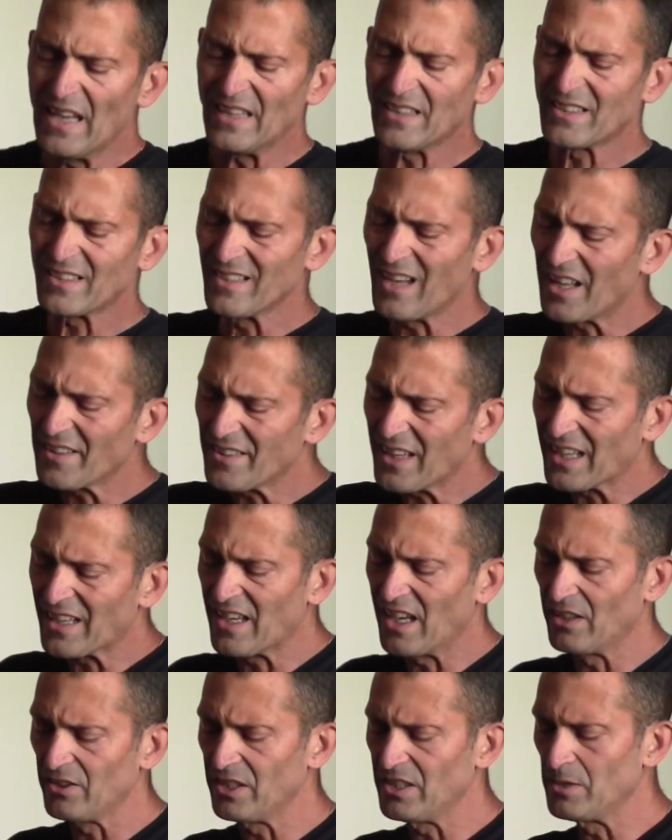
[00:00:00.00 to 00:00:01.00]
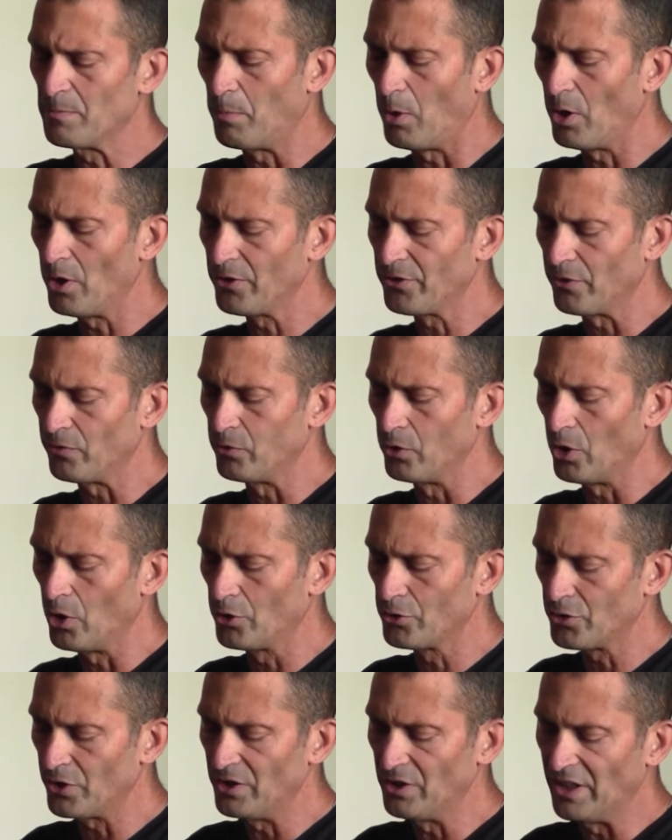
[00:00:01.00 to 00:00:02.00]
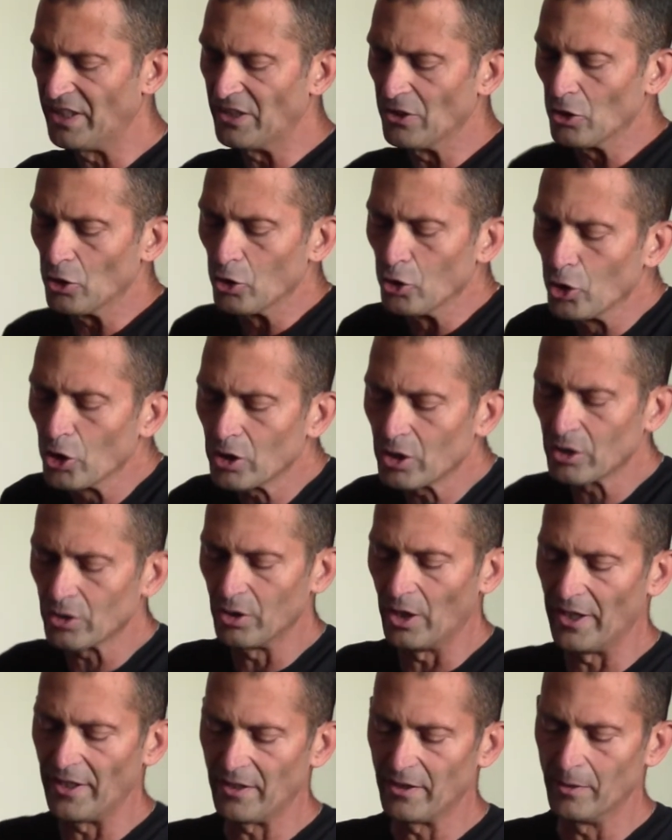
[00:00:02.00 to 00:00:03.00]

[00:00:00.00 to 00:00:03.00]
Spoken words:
It's not that Kelly's balls of laundry lint look like